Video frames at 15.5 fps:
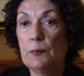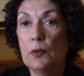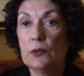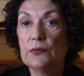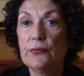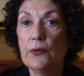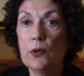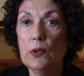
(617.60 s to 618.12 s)

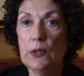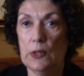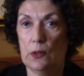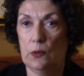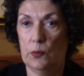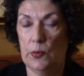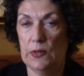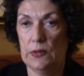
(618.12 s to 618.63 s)

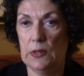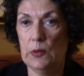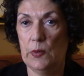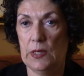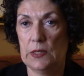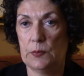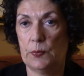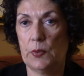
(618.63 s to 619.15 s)
portfolio with
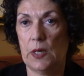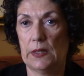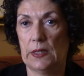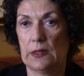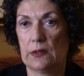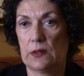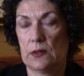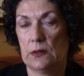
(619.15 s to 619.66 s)
U.S.
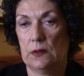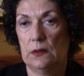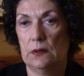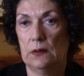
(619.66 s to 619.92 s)
products.